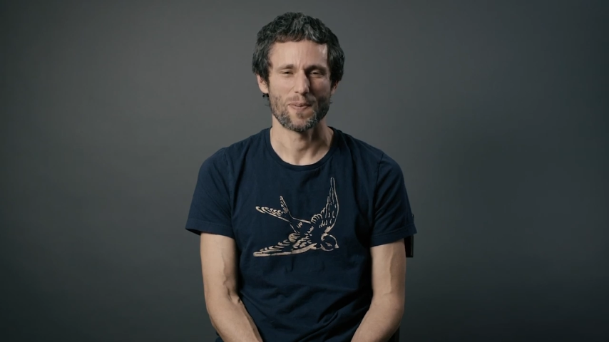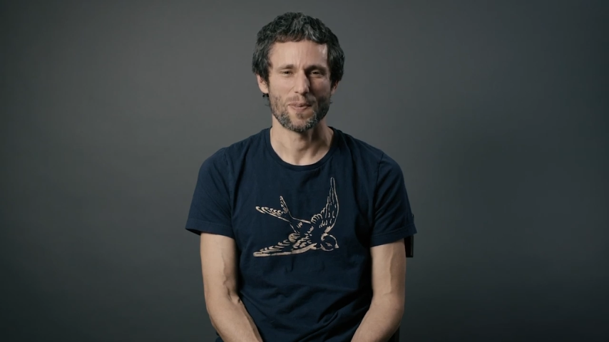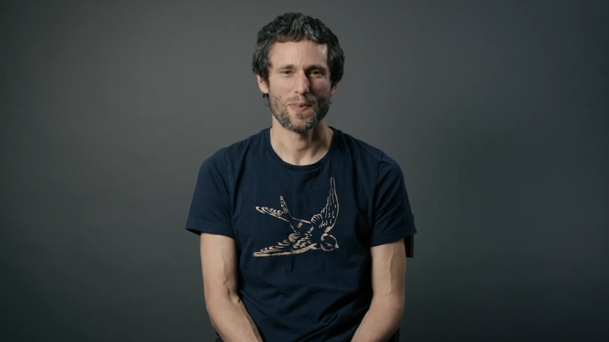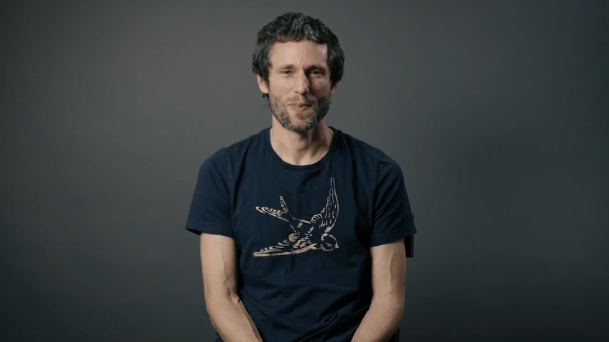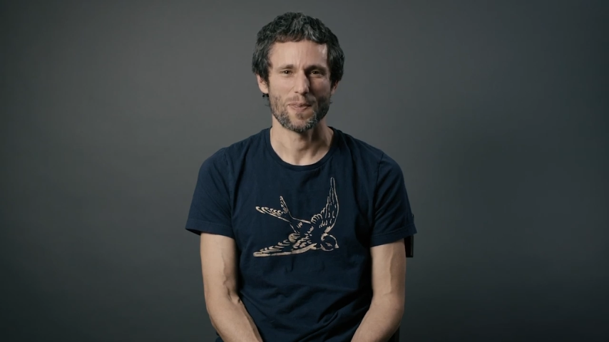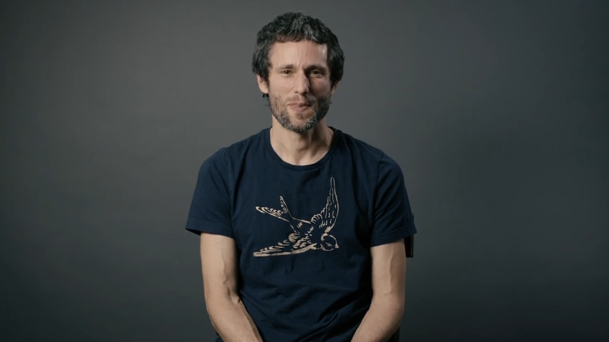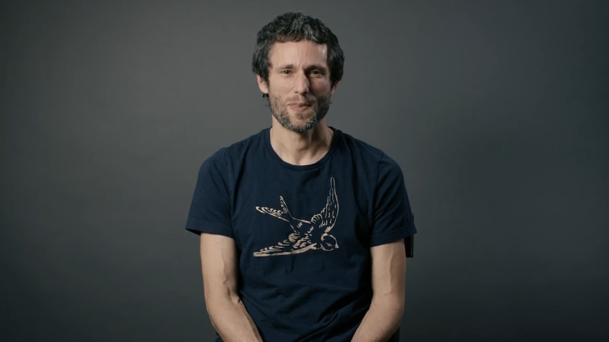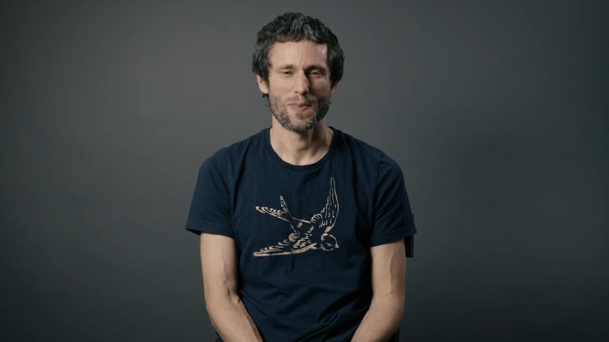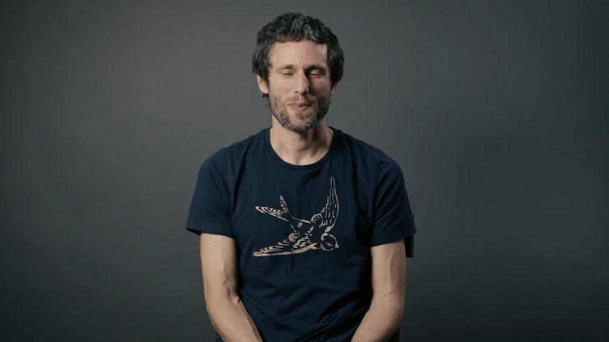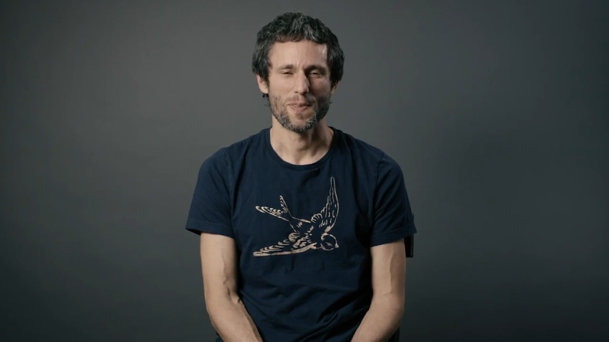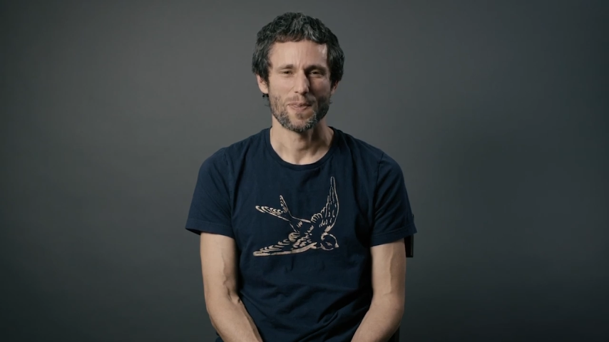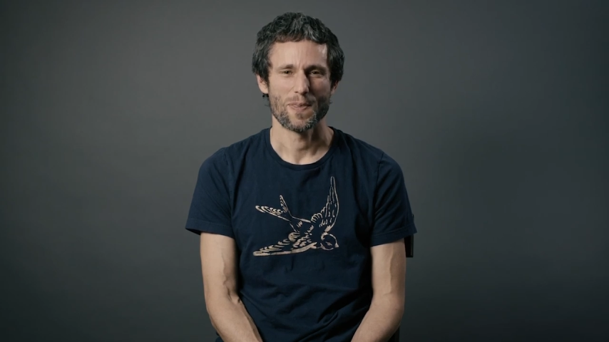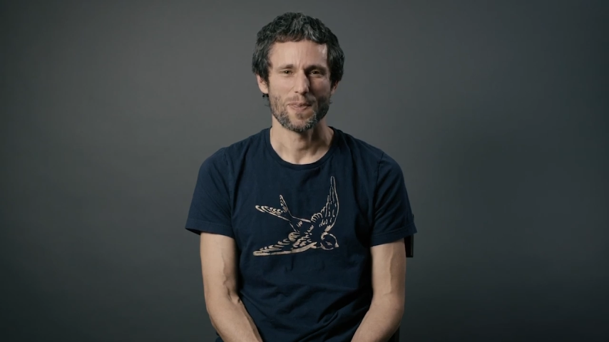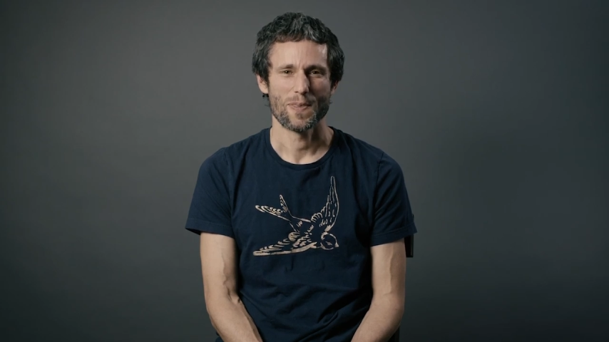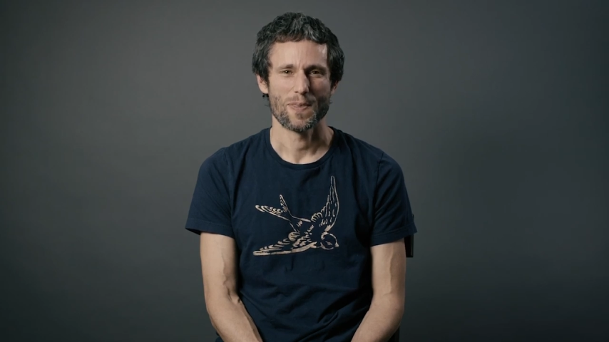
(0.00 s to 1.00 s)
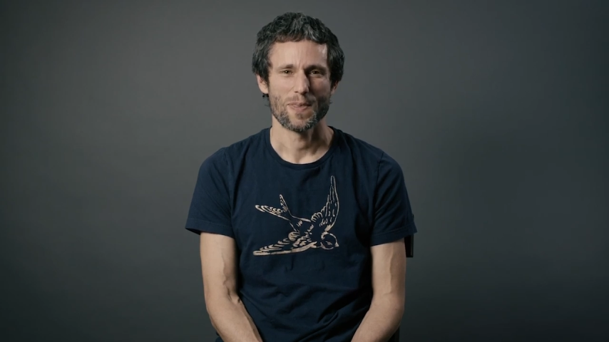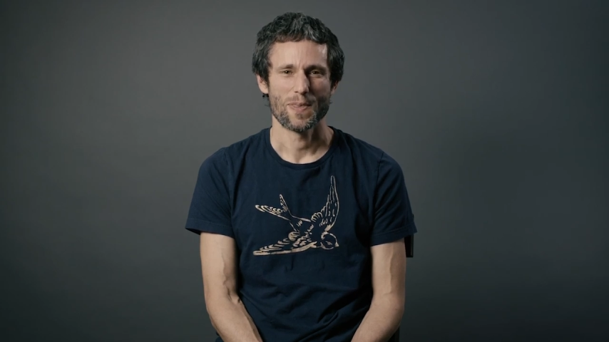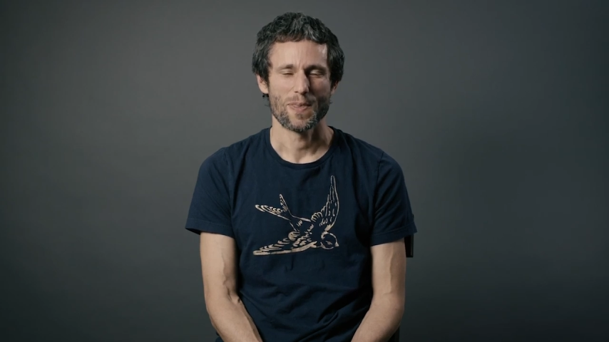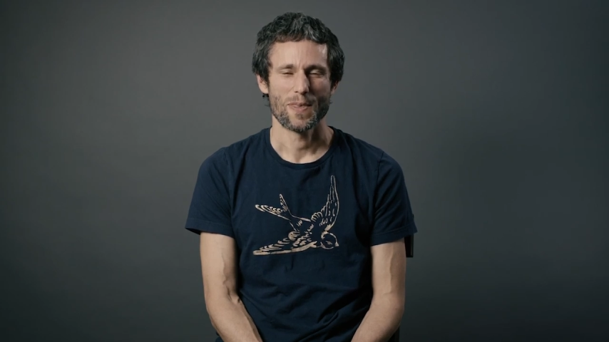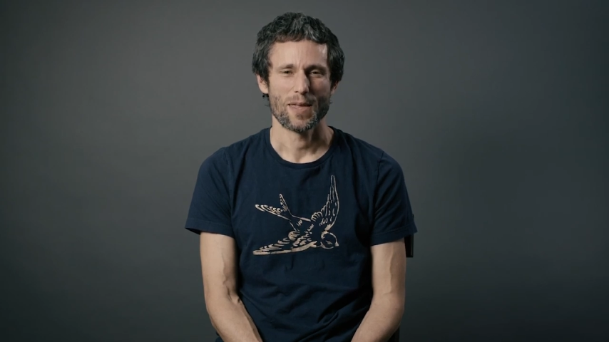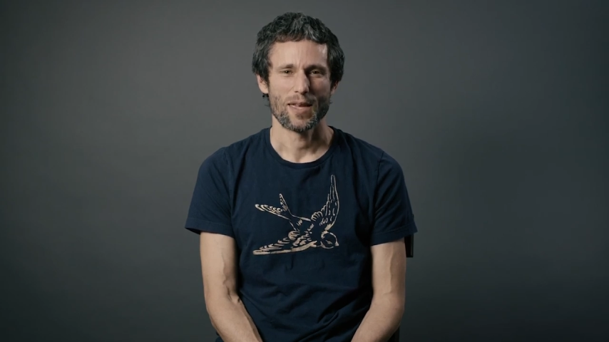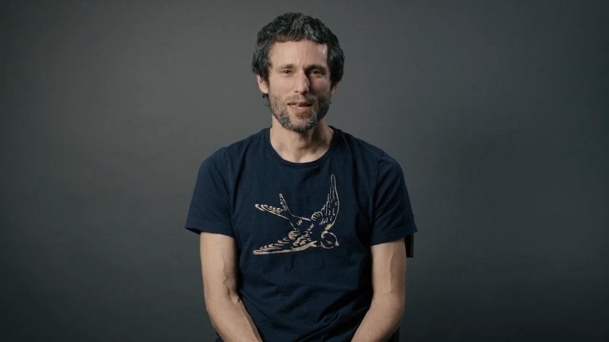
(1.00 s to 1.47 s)

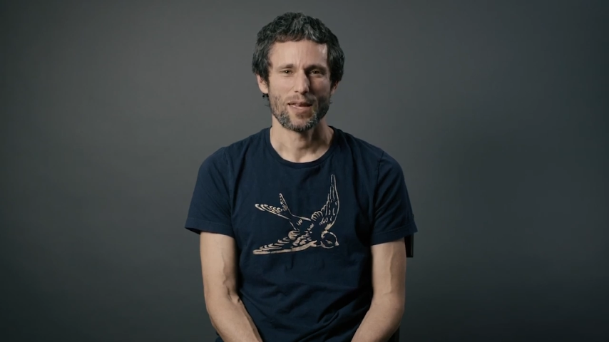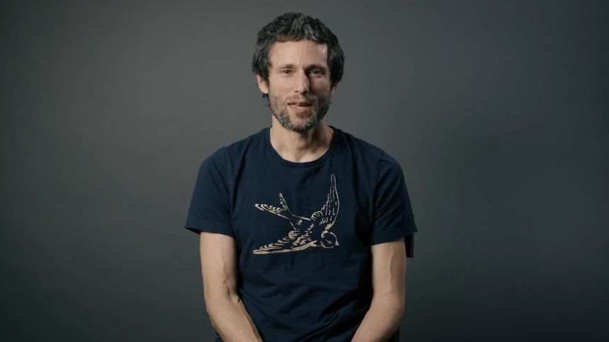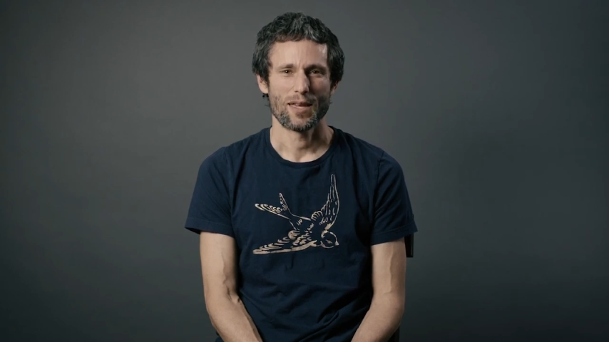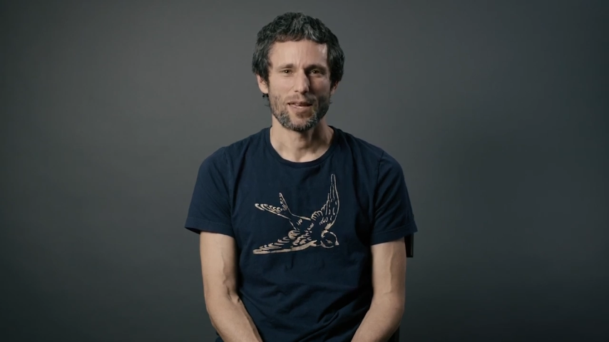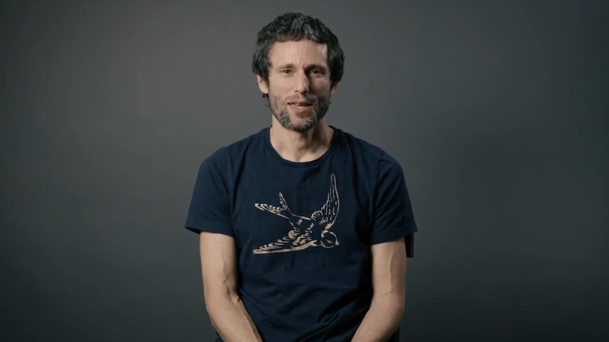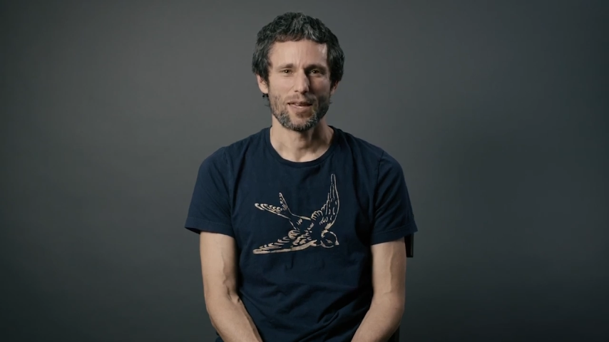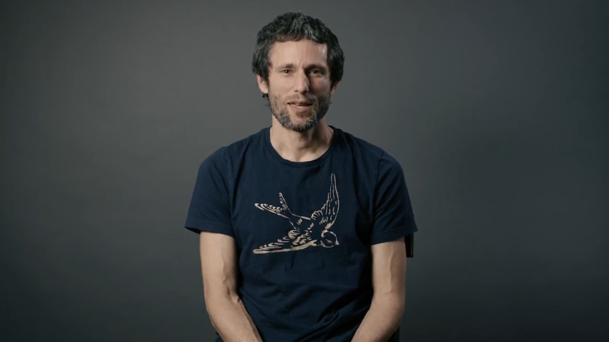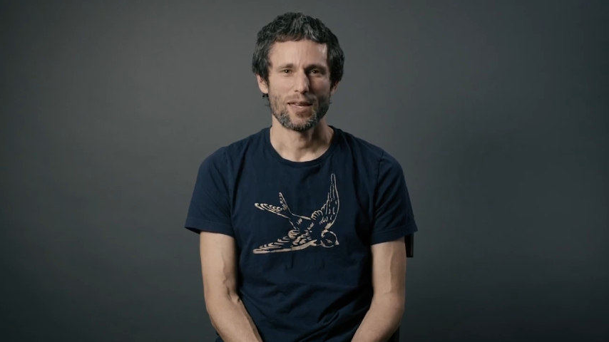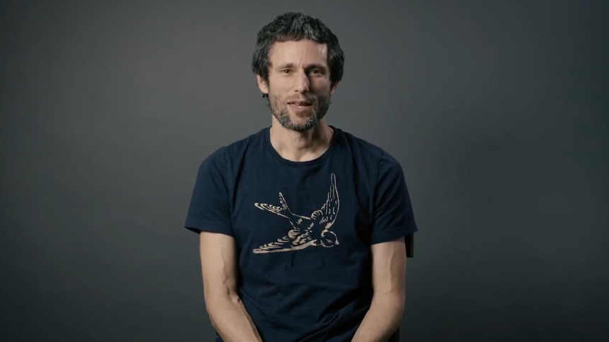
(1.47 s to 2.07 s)
No one is speaking in this clip.